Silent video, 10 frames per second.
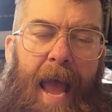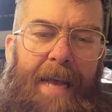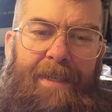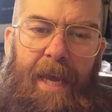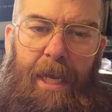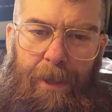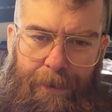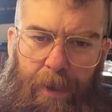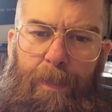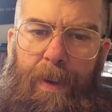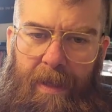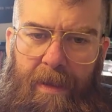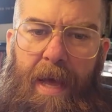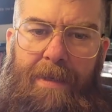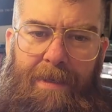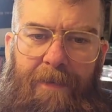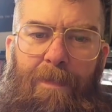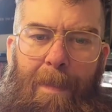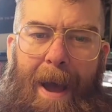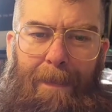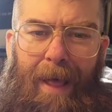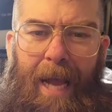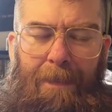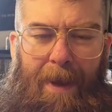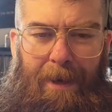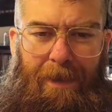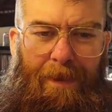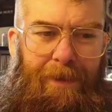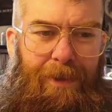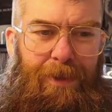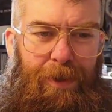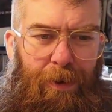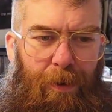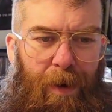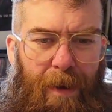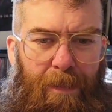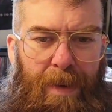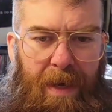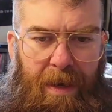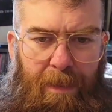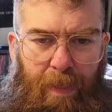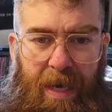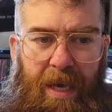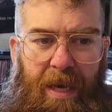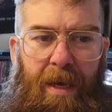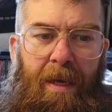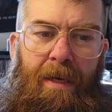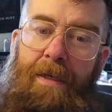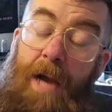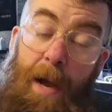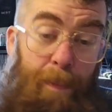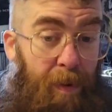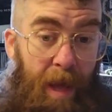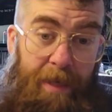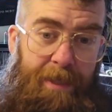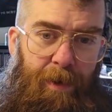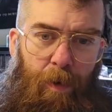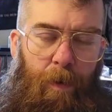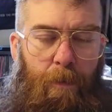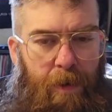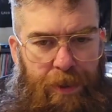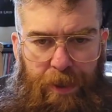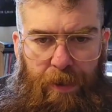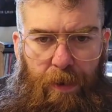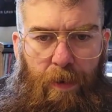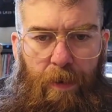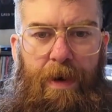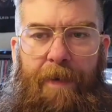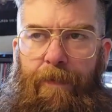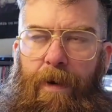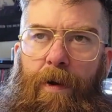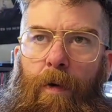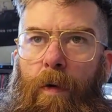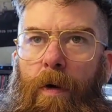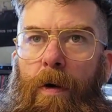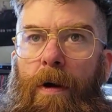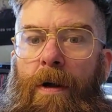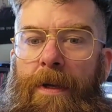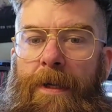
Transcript: asking a little bit less of my black metal to be complex or original or different or